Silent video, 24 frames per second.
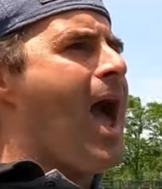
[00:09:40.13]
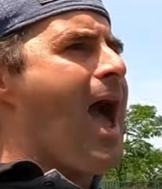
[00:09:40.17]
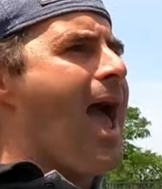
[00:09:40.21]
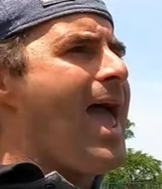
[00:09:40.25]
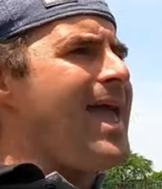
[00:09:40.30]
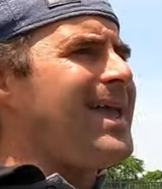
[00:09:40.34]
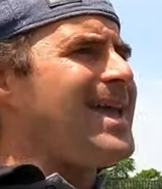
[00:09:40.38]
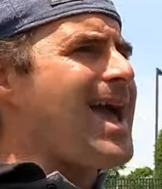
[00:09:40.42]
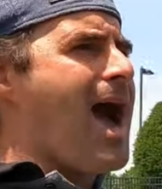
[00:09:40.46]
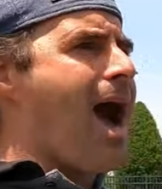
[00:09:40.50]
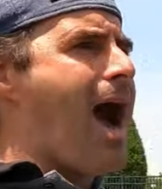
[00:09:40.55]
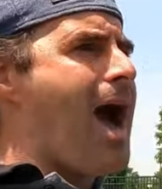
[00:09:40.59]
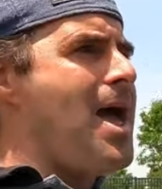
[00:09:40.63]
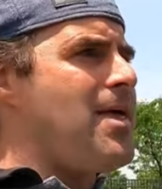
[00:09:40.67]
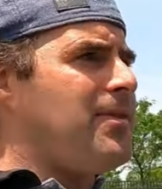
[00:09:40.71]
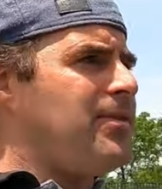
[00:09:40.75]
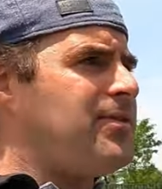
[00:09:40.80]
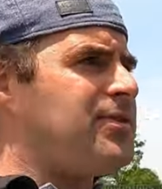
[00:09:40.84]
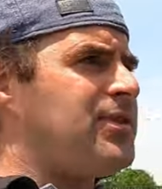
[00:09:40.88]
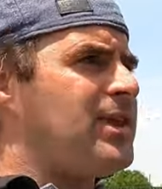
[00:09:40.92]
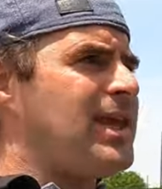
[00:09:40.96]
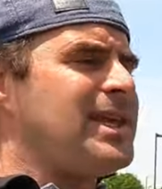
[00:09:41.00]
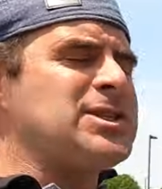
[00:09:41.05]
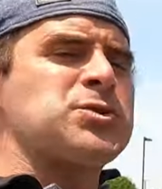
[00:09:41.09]

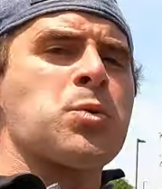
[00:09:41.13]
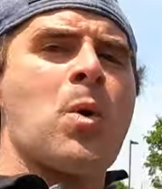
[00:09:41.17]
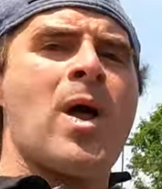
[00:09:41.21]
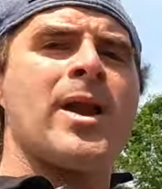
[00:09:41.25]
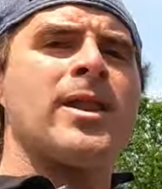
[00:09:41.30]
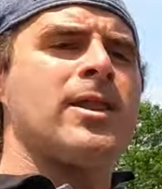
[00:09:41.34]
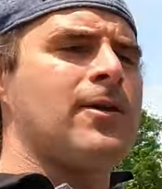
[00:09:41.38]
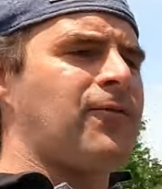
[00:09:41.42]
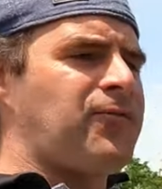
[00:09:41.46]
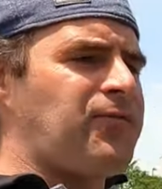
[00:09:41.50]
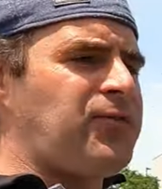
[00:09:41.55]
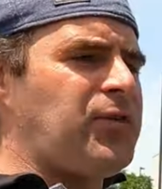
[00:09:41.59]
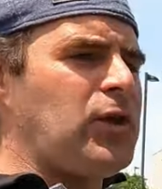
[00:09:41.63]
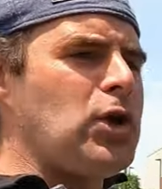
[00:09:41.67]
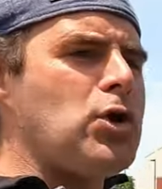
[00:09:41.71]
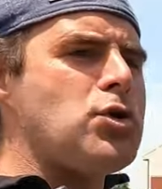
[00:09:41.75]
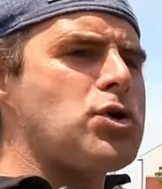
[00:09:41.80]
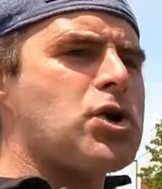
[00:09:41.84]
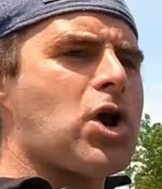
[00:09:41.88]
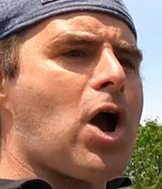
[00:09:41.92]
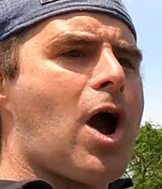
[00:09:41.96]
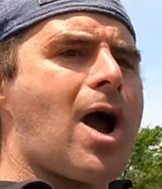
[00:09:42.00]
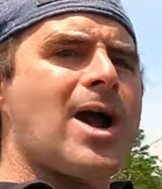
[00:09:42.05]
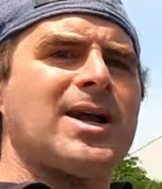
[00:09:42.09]
It's one of the few
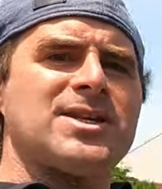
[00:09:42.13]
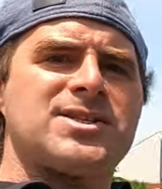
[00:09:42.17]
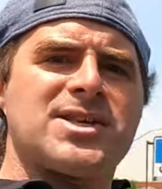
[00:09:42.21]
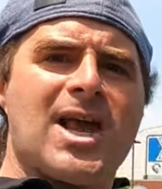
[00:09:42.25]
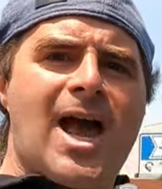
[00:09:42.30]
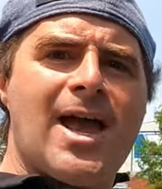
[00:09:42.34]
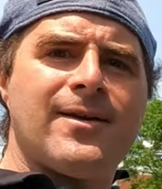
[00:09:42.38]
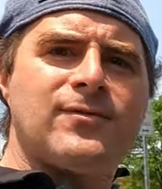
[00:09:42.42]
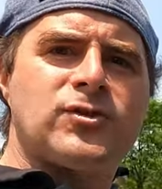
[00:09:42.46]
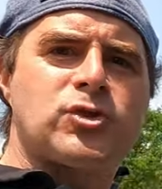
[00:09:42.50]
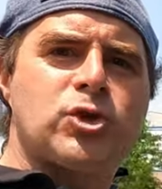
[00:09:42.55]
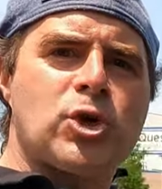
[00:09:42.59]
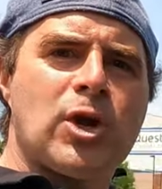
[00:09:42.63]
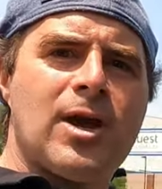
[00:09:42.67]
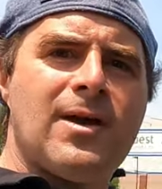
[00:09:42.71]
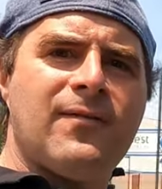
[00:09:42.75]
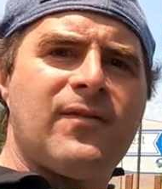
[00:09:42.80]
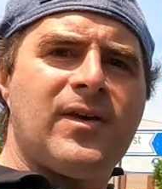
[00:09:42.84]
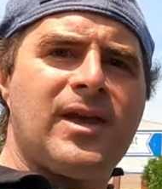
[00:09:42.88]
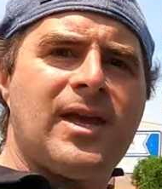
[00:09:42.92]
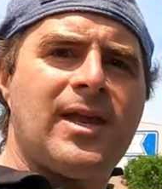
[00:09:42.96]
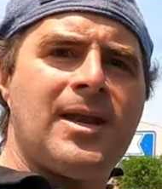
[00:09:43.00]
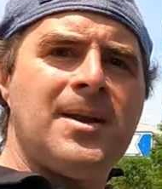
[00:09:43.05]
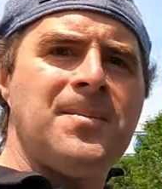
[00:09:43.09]
cars I've
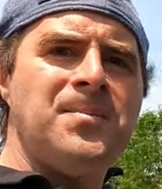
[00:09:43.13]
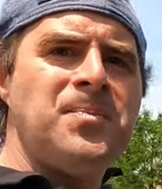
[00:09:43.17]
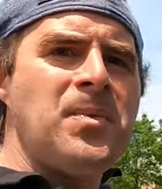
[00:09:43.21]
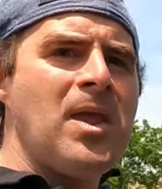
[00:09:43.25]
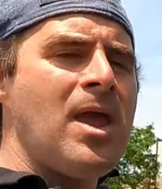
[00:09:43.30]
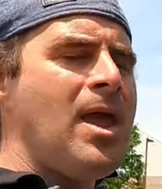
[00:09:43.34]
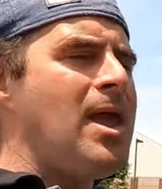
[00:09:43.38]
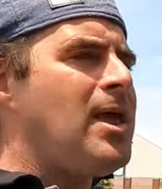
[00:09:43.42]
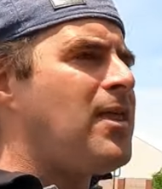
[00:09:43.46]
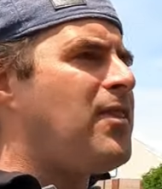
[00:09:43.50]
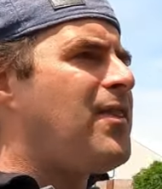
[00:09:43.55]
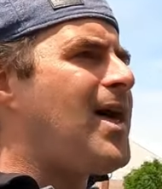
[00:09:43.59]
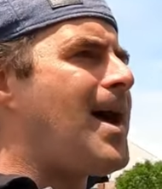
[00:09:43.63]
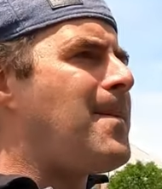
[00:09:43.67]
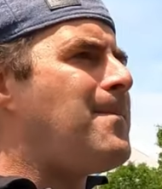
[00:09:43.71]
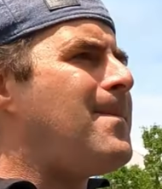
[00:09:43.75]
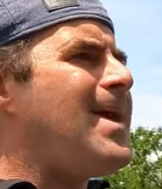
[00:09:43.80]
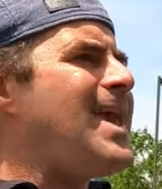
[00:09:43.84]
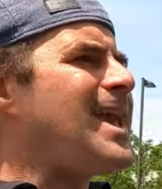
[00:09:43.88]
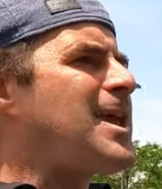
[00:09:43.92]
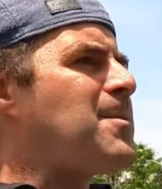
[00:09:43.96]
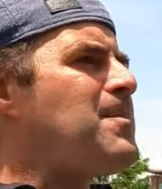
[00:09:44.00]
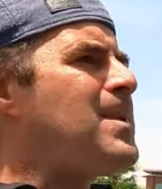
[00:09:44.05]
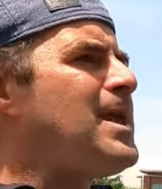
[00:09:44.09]
driven that
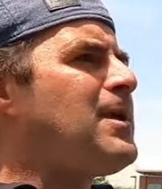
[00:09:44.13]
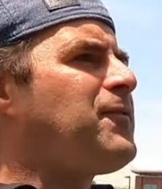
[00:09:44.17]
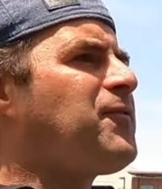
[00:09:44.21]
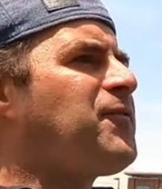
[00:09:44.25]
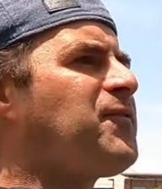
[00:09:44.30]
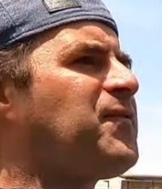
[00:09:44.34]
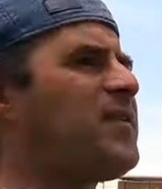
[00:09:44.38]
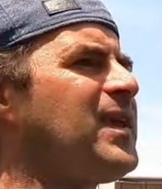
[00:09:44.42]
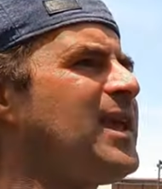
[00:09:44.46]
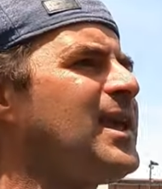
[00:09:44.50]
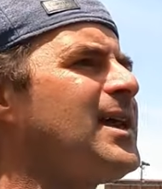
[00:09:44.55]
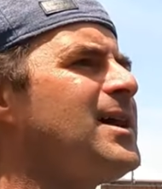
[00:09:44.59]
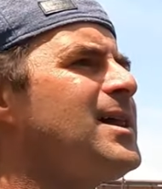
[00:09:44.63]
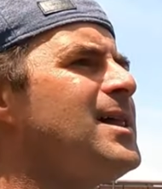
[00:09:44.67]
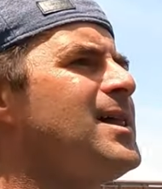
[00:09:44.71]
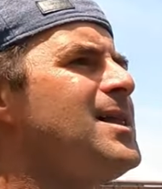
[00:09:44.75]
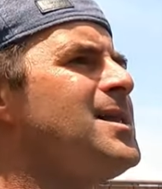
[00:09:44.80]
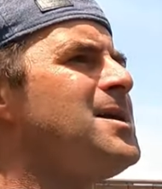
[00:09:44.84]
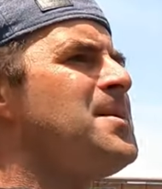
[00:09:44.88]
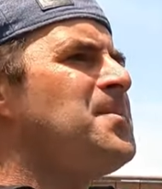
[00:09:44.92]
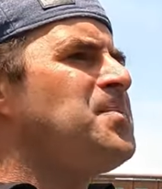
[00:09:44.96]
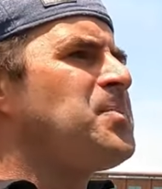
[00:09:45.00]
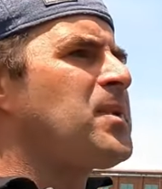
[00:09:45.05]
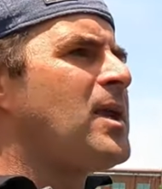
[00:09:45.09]
make me
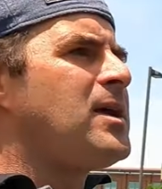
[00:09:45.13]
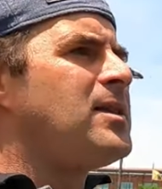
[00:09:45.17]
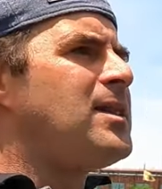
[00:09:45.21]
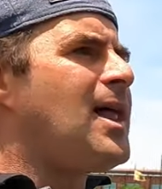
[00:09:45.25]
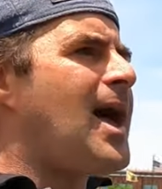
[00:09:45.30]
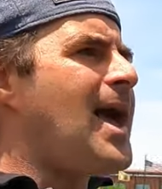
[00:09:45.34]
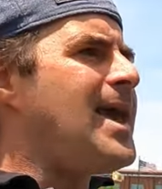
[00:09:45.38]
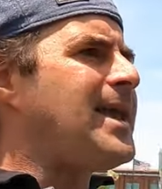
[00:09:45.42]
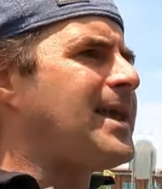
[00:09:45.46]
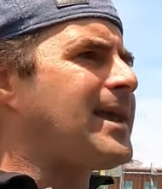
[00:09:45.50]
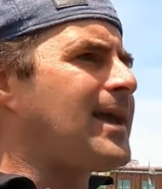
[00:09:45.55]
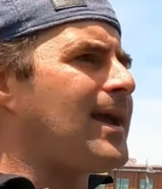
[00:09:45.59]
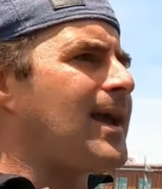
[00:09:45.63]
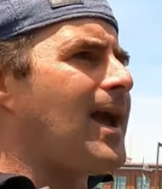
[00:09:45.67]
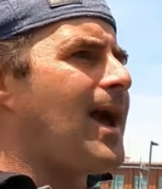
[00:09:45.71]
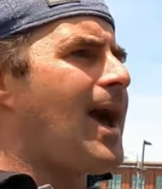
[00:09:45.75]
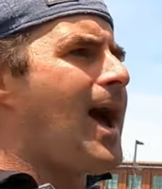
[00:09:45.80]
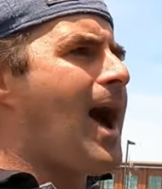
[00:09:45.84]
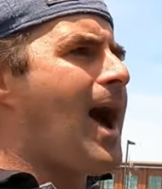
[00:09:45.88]
feel like